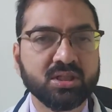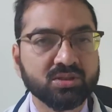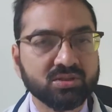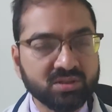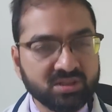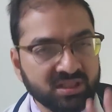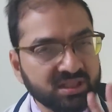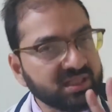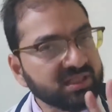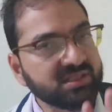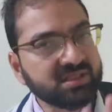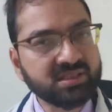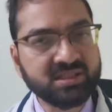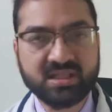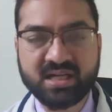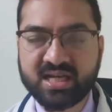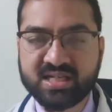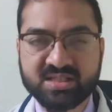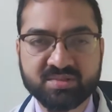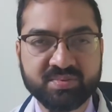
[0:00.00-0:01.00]
So there are
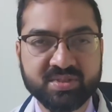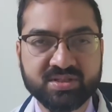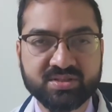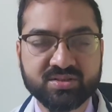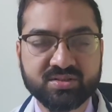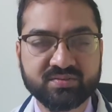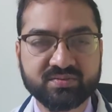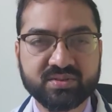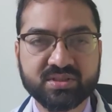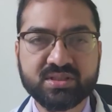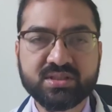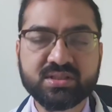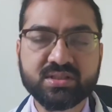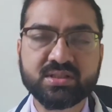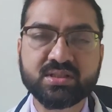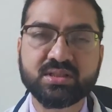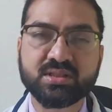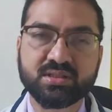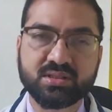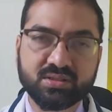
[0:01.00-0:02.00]
three aspects of this.
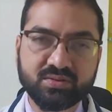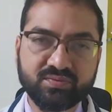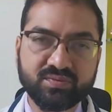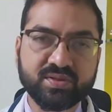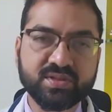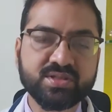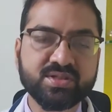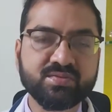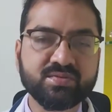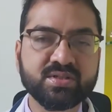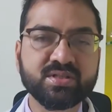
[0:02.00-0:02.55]
The first